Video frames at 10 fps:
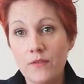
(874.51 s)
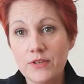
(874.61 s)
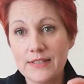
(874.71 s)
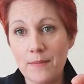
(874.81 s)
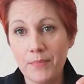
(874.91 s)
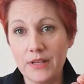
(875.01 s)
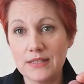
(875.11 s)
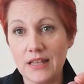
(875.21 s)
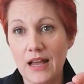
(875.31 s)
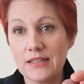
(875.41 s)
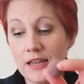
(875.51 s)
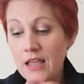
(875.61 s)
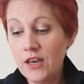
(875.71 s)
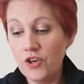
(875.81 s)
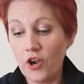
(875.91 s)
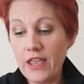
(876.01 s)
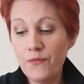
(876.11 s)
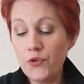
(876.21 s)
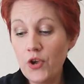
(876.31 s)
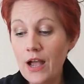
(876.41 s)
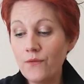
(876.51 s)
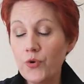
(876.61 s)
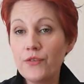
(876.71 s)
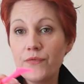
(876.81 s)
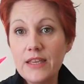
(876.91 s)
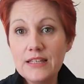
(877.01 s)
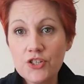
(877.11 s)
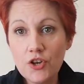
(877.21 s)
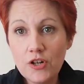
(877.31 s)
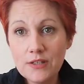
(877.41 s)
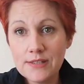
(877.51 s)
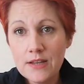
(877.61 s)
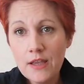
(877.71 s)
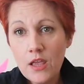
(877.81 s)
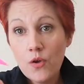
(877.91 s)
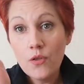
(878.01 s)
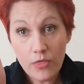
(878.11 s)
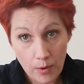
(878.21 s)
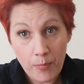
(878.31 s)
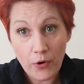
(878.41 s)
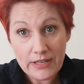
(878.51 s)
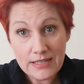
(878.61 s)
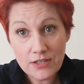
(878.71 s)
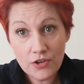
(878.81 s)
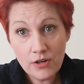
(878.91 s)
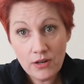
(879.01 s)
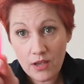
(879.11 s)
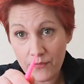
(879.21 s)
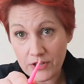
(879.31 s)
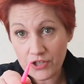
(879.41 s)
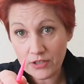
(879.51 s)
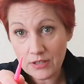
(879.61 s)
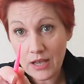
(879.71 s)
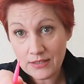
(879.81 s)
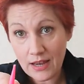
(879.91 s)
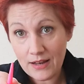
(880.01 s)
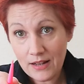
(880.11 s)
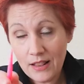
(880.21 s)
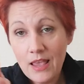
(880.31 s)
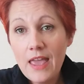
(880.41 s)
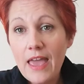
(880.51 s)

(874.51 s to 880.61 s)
Simple as that. Now, if you have one of these tools, the pointy tool, official title,